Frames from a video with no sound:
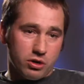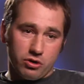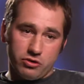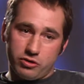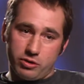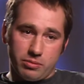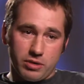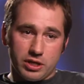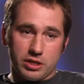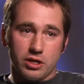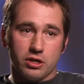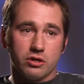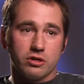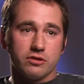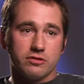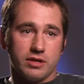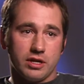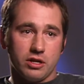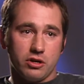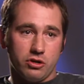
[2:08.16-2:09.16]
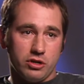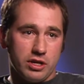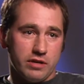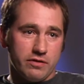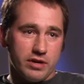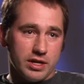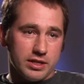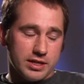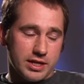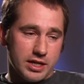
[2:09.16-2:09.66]
For the consumer, it's an
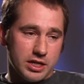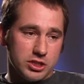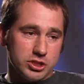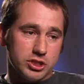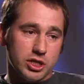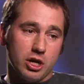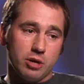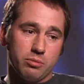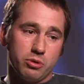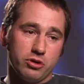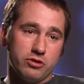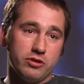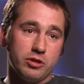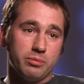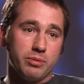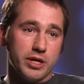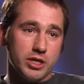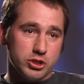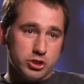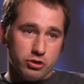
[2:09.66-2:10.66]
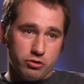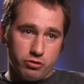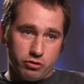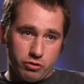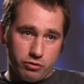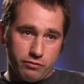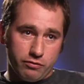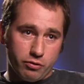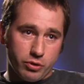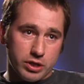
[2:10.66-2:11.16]
advantage since he only pays
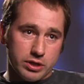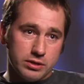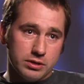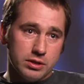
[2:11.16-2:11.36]
once.